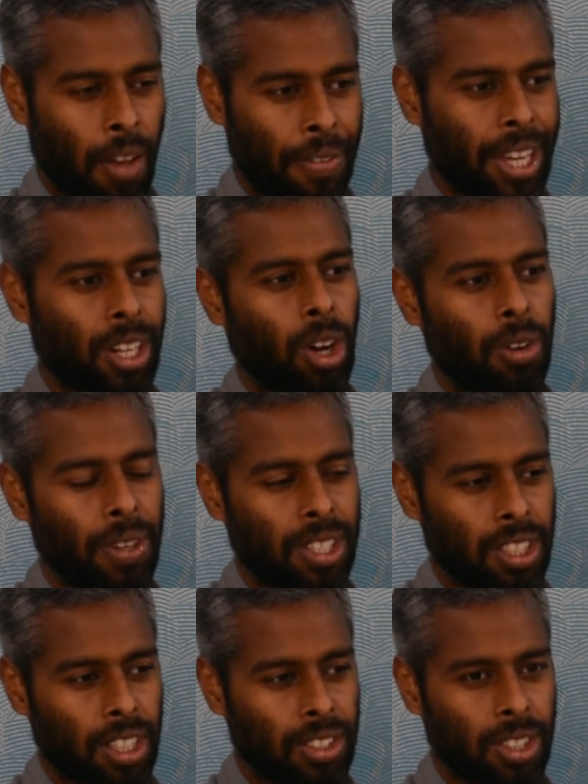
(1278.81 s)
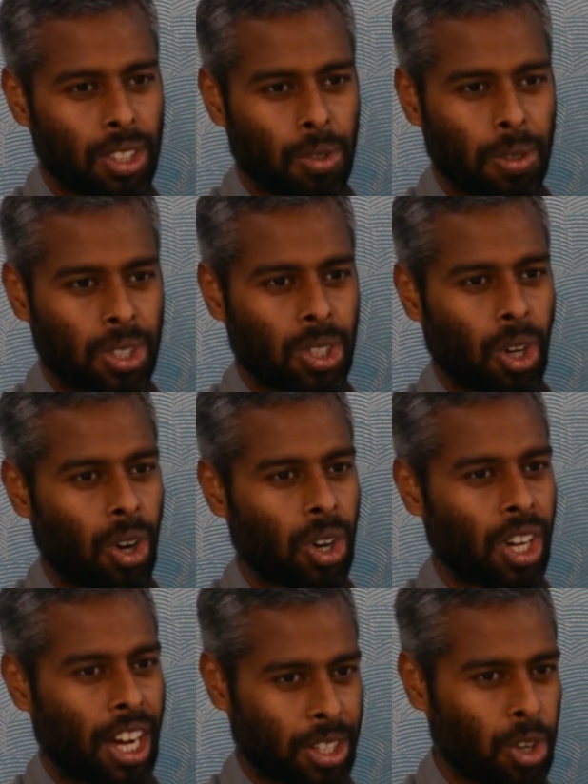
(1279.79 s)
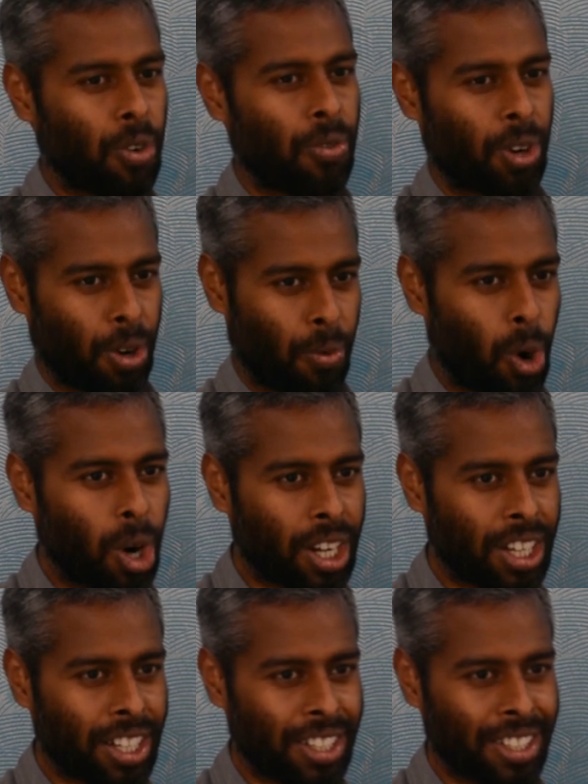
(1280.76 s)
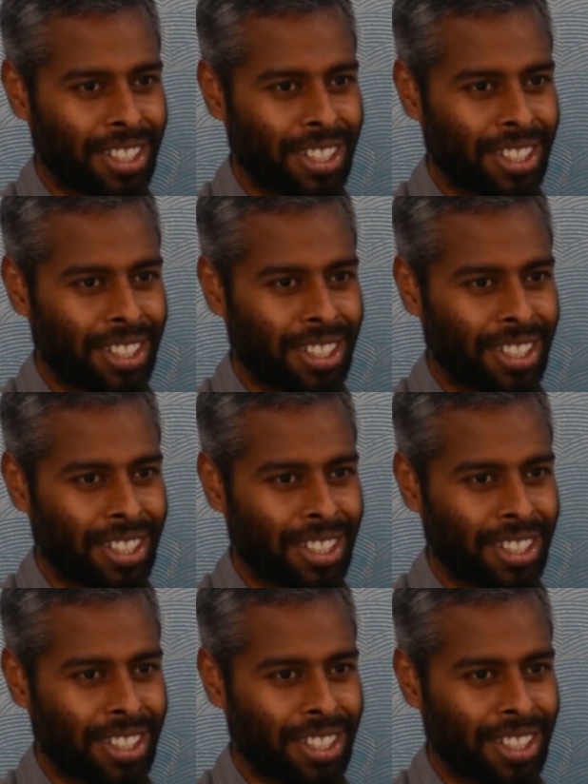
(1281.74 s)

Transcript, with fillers: we can always listen to a song and go for a walk,